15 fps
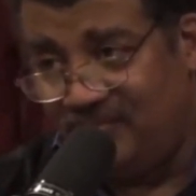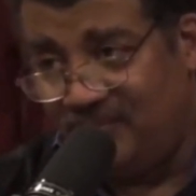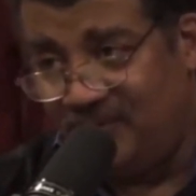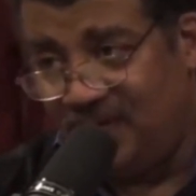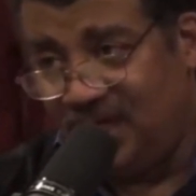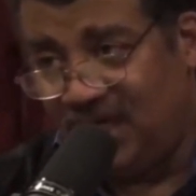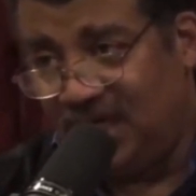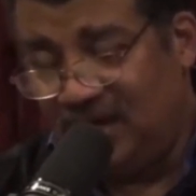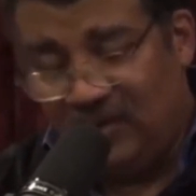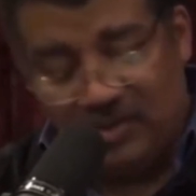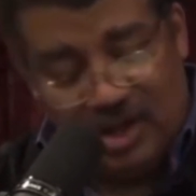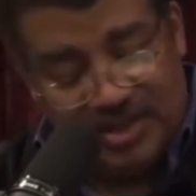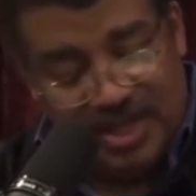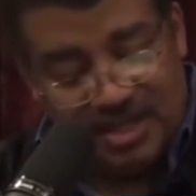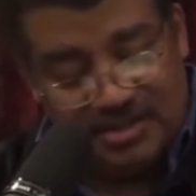
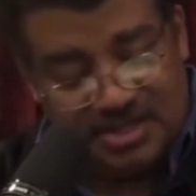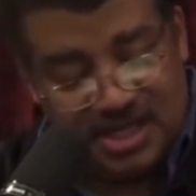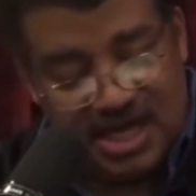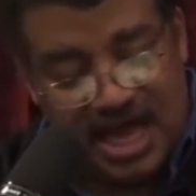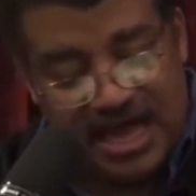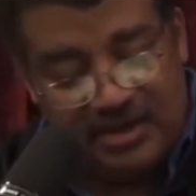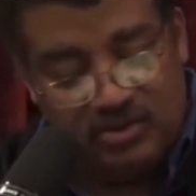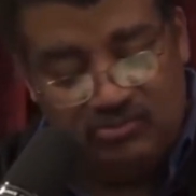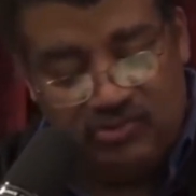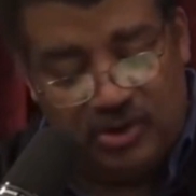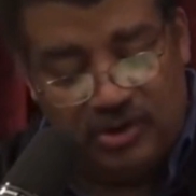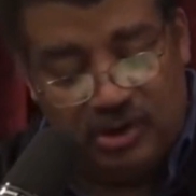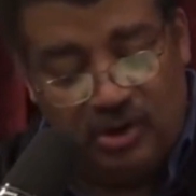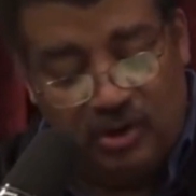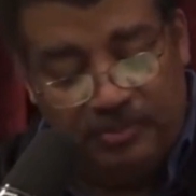Then there's a guy who wrote a
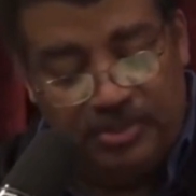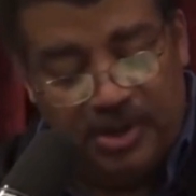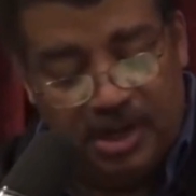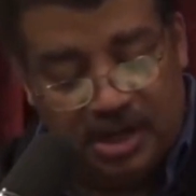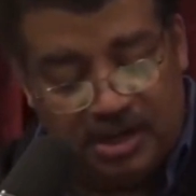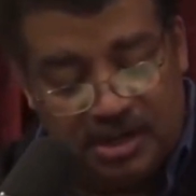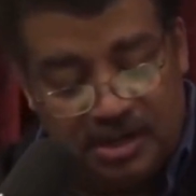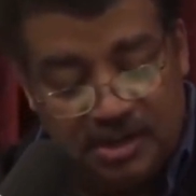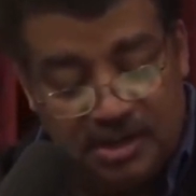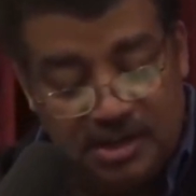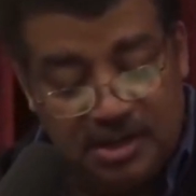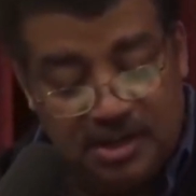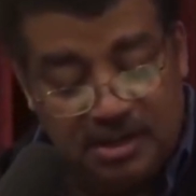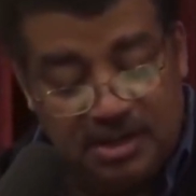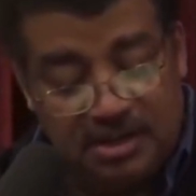whole book
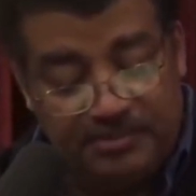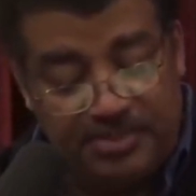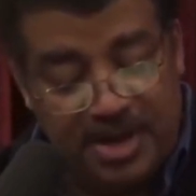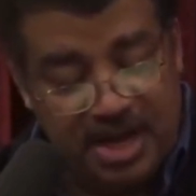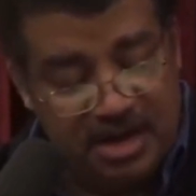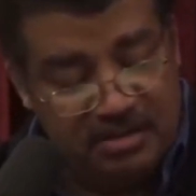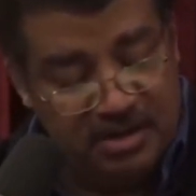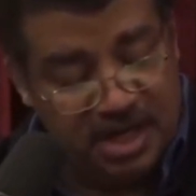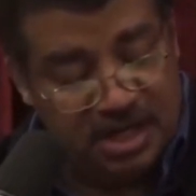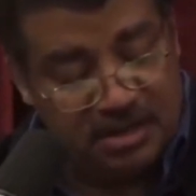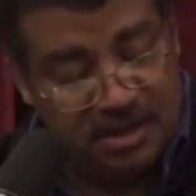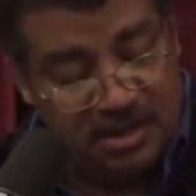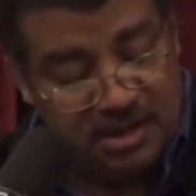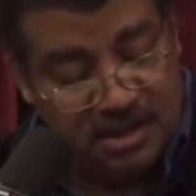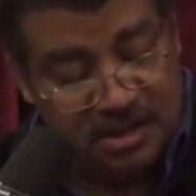comparing
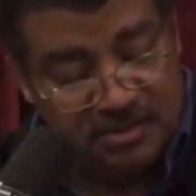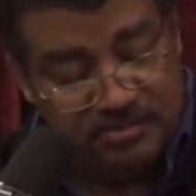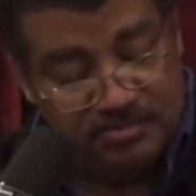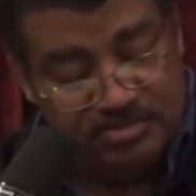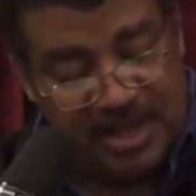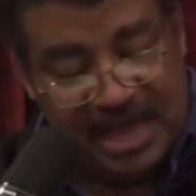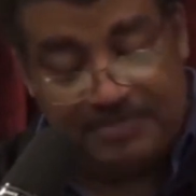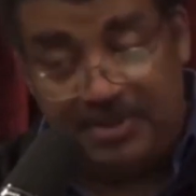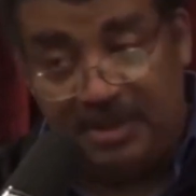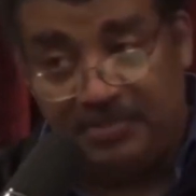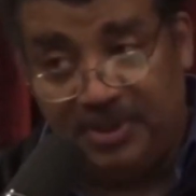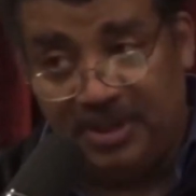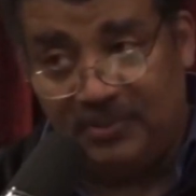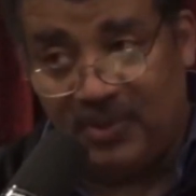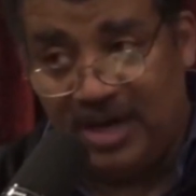black people
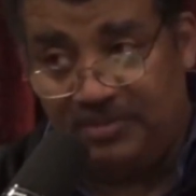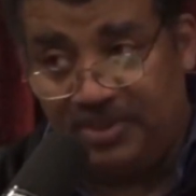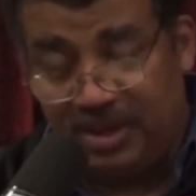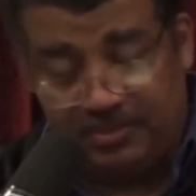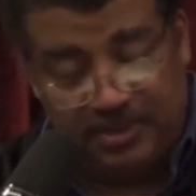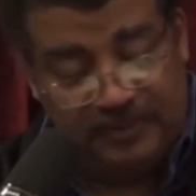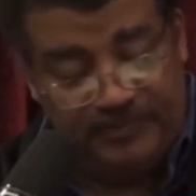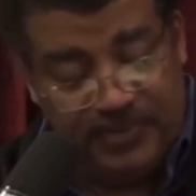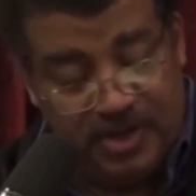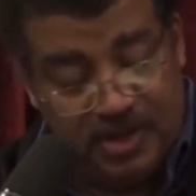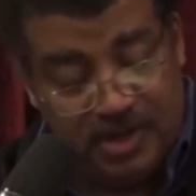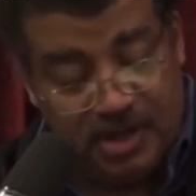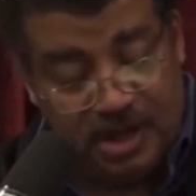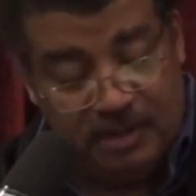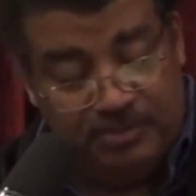and white people,
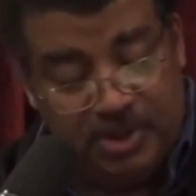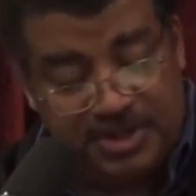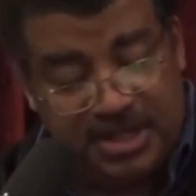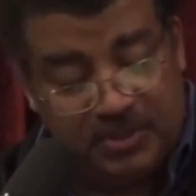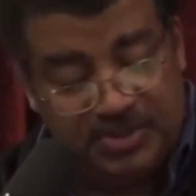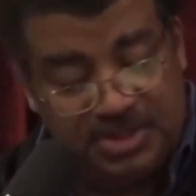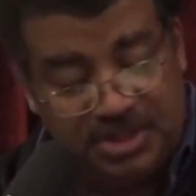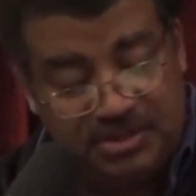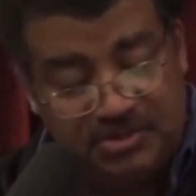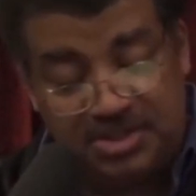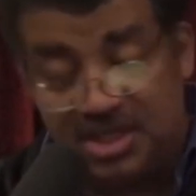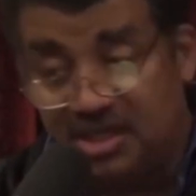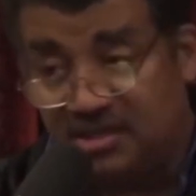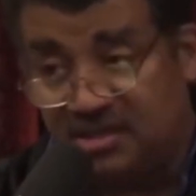a book that was used into the